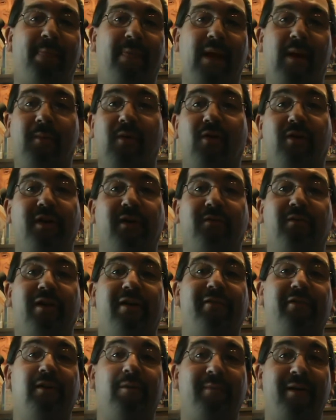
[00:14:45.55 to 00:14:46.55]
I'm already
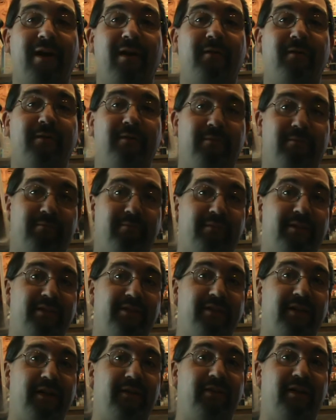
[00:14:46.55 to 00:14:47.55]
raving about
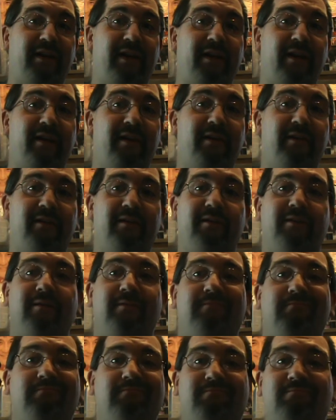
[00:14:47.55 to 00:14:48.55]
this DVD.
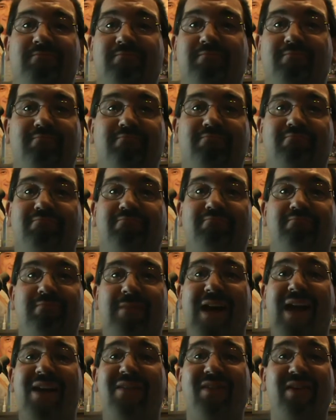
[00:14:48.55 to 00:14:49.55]

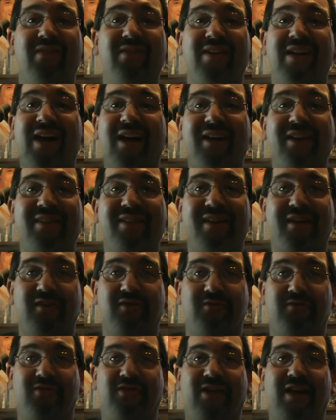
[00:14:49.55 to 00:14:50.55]
I haven't even gotten to the
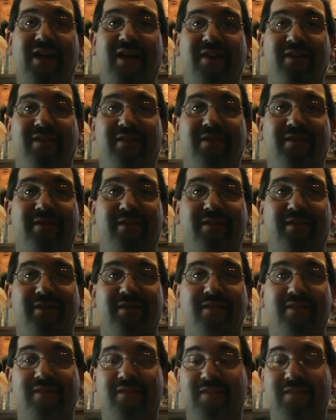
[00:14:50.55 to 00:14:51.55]
extras yet.
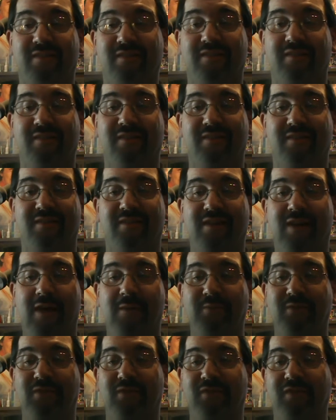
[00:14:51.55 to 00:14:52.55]

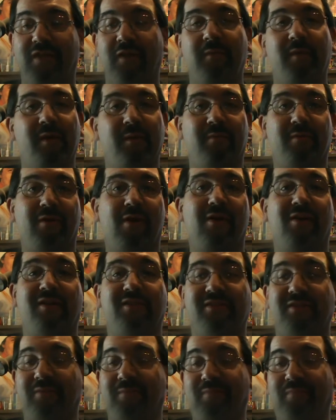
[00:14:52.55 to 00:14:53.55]
I'm sure they're going to be
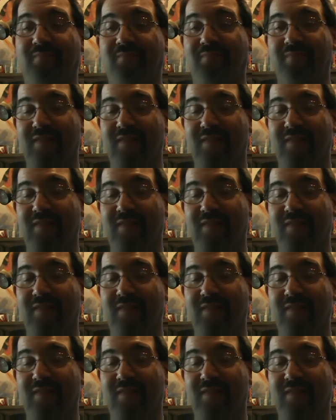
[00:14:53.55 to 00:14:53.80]
awesome.